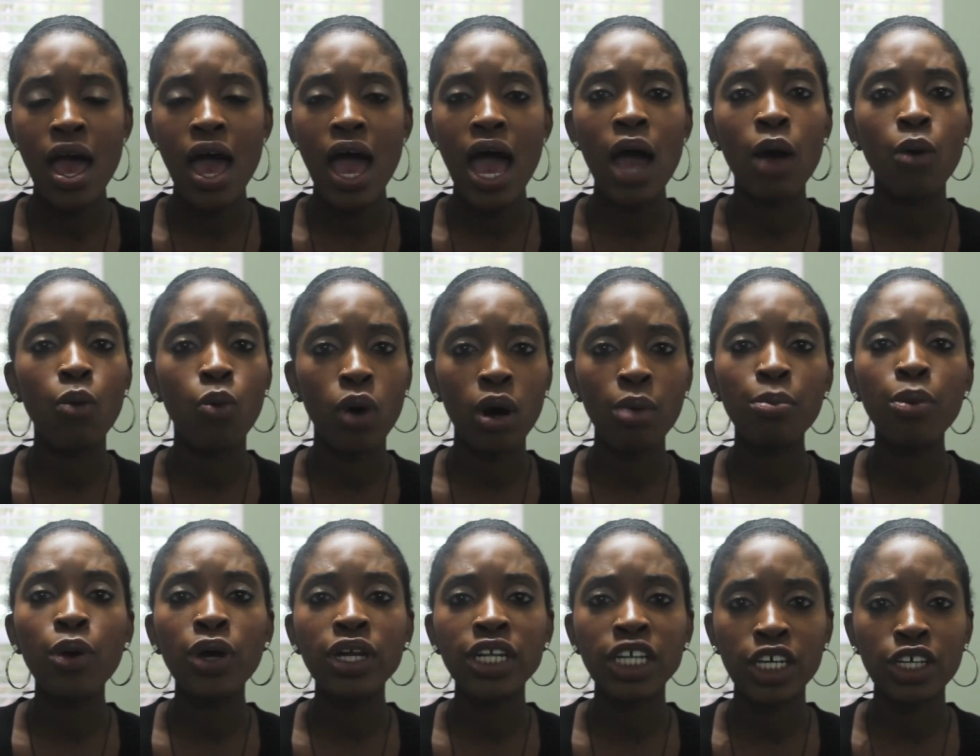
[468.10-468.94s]
at
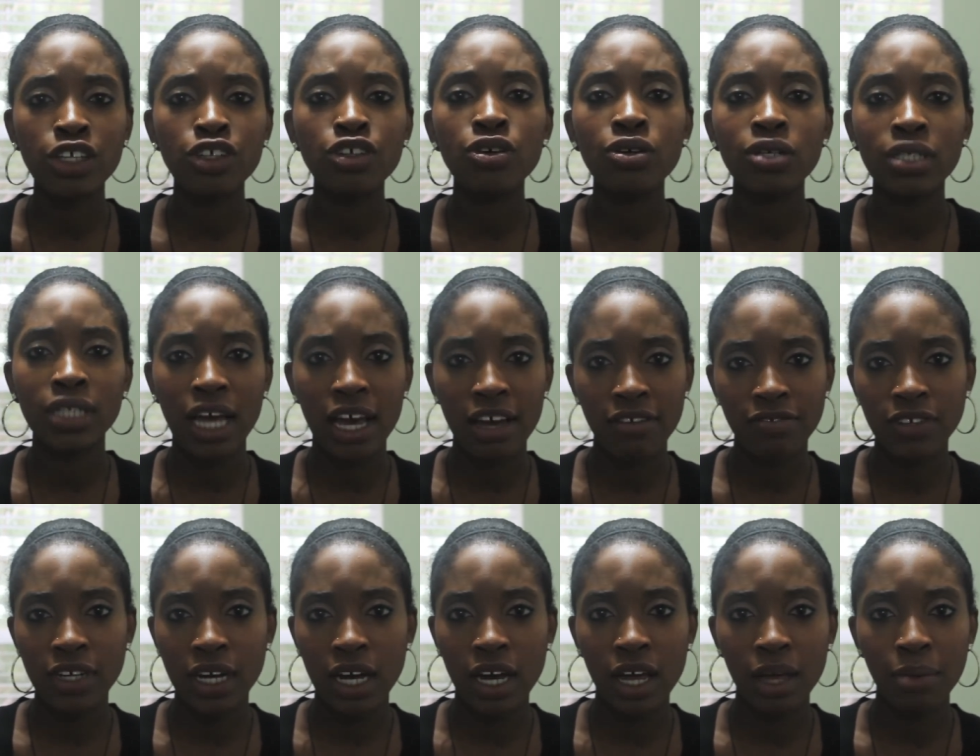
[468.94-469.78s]
one point in your
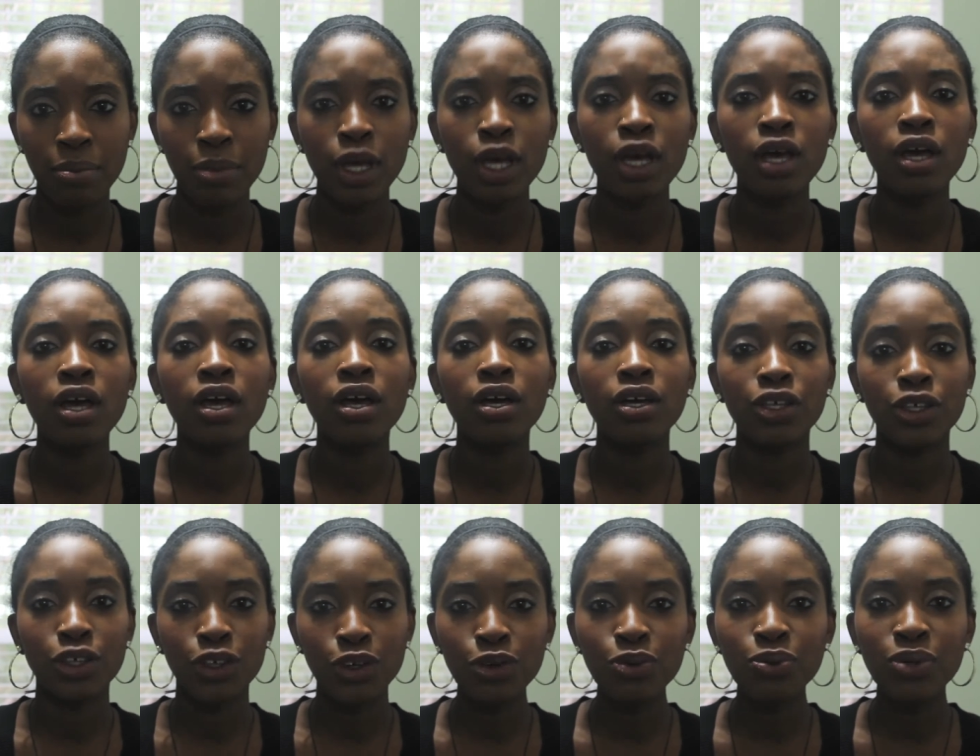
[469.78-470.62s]
lifetime,
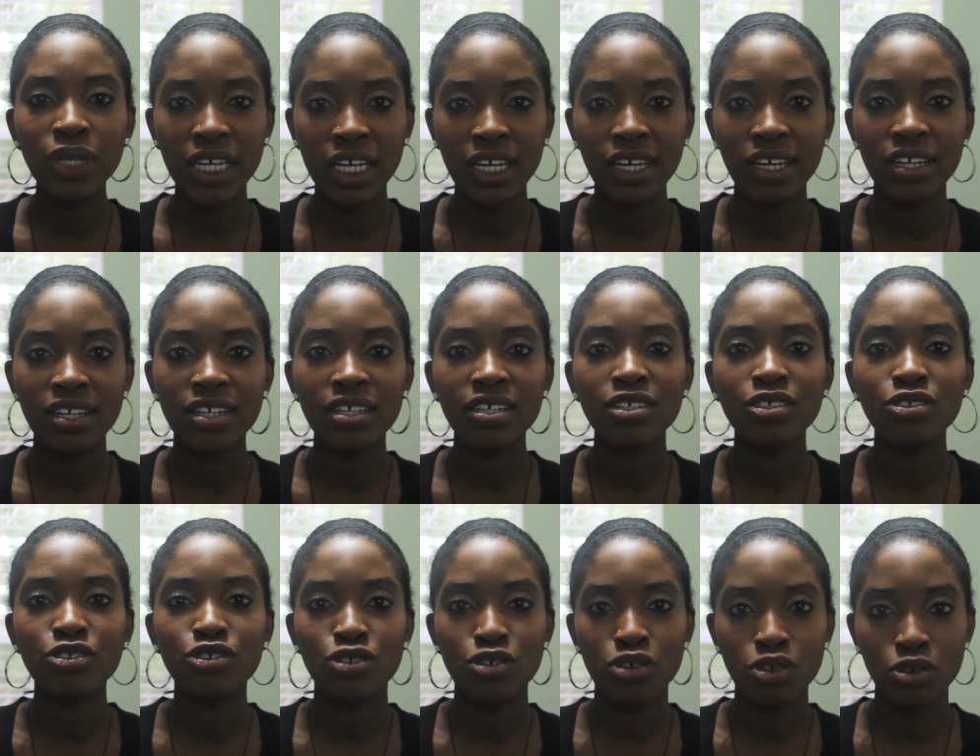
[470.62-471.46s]
you need
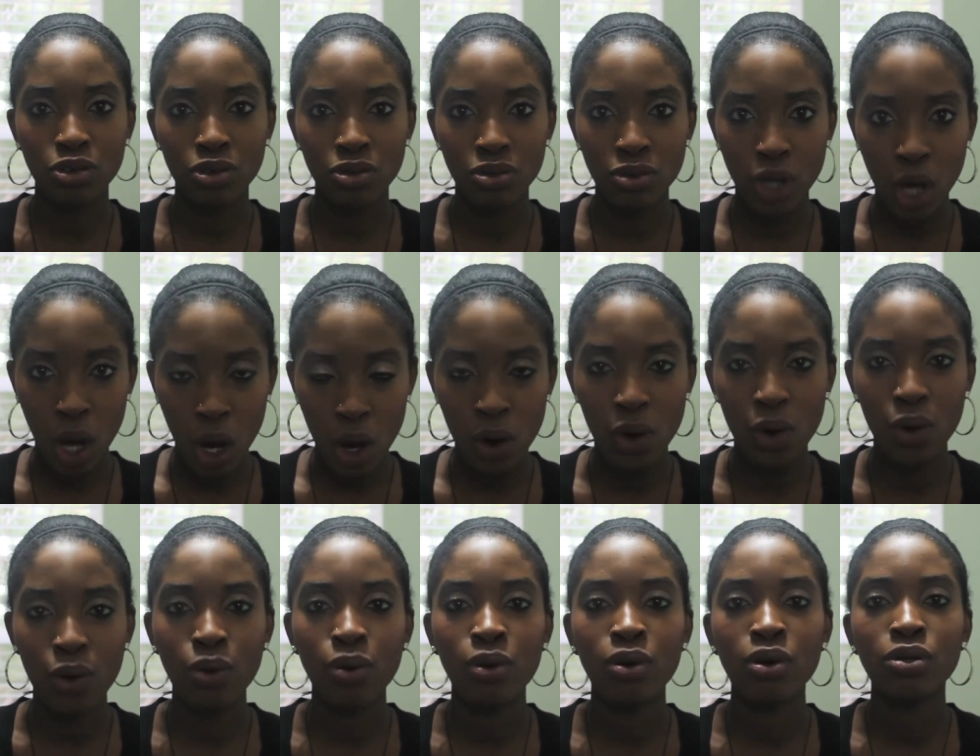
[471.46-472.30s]
to
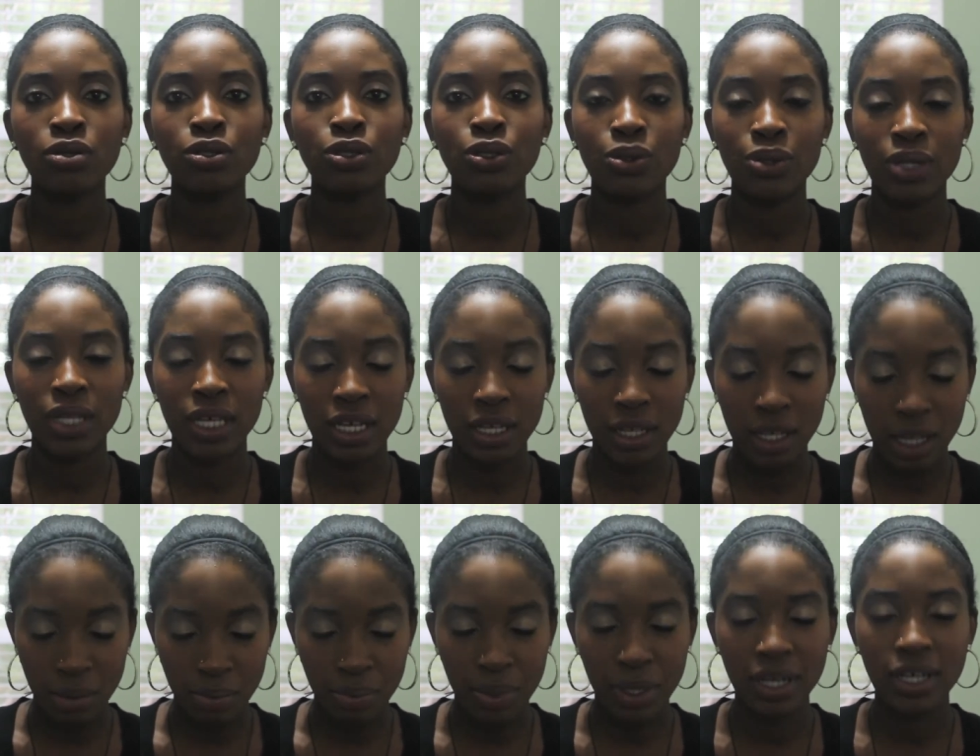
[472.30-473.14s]
go to the
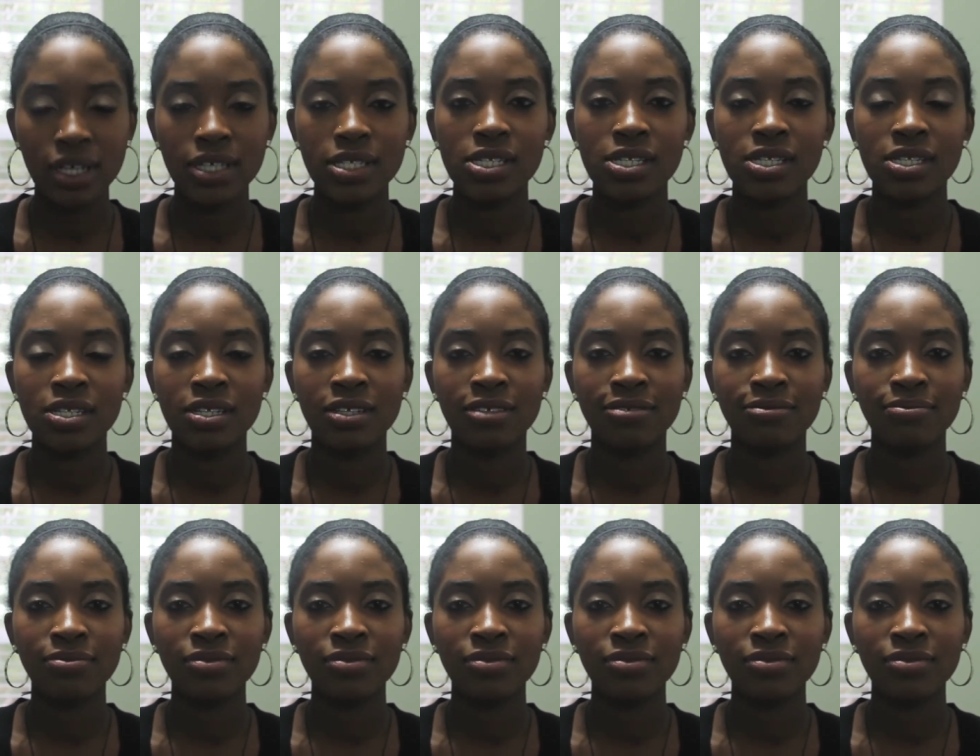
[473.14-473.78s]
Olympics.